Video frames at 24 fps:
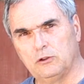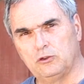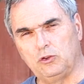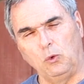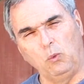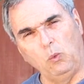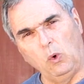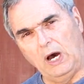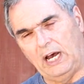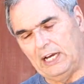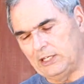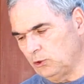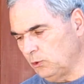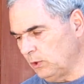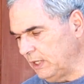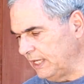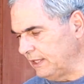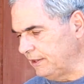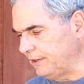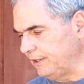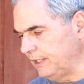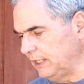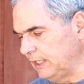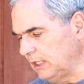So why do
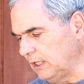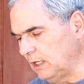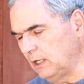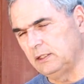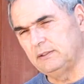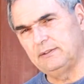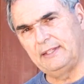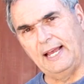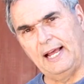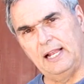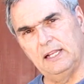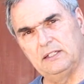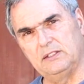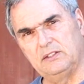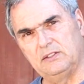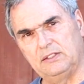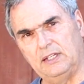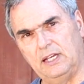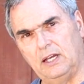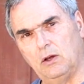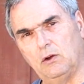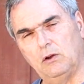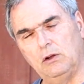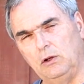I think Talent
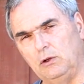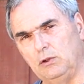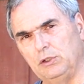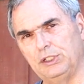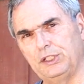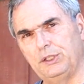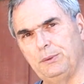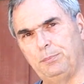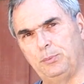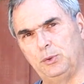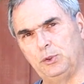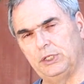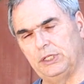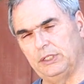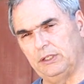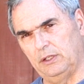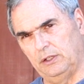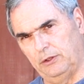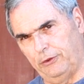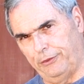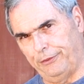Cell only put